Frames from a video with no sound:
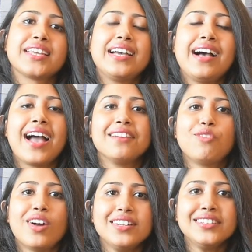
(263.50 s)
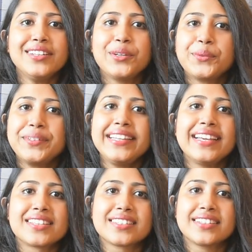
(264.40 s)
I wandered lonely
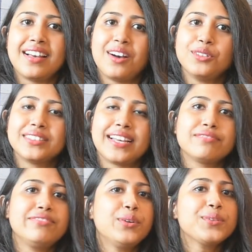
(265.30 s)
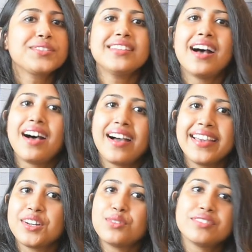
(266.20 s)
as a cloud that floats on high
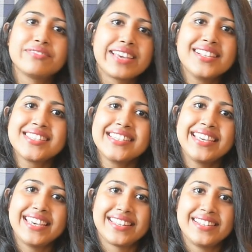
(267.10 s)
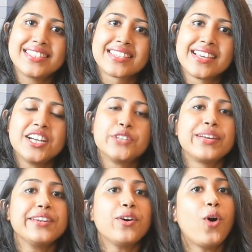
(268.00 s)
over vales and hills,
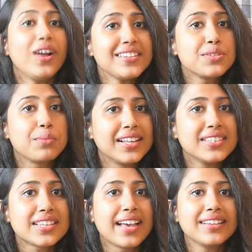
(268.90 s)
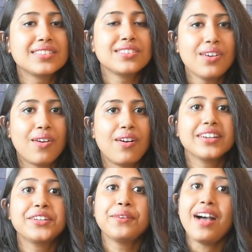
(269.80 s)
when all at once I saw a
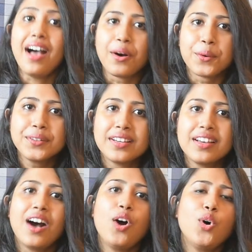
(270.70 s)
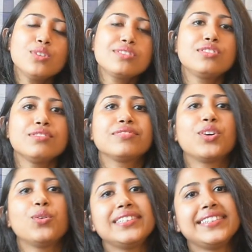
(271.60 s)
crowd, a host of
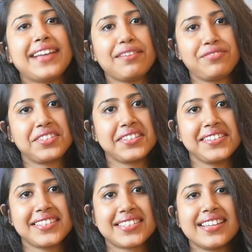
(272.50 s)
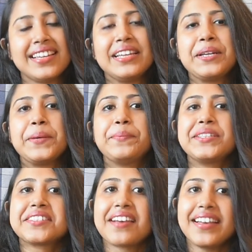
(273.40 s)
golden daffodils,
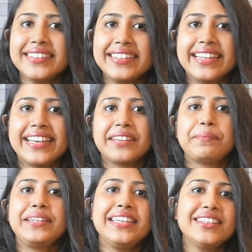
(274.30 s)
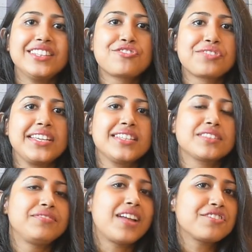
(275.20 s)
beside the lake, beneath the trees,
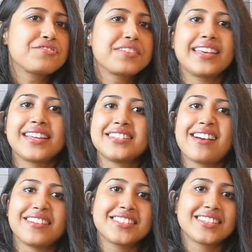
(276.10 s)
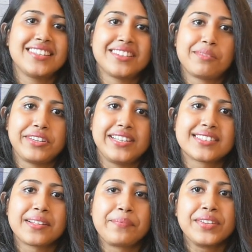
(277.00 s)
fluttering and dancing in the
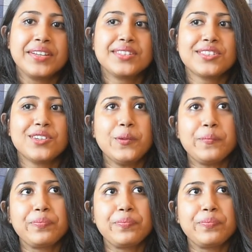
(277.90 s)
breeze. So,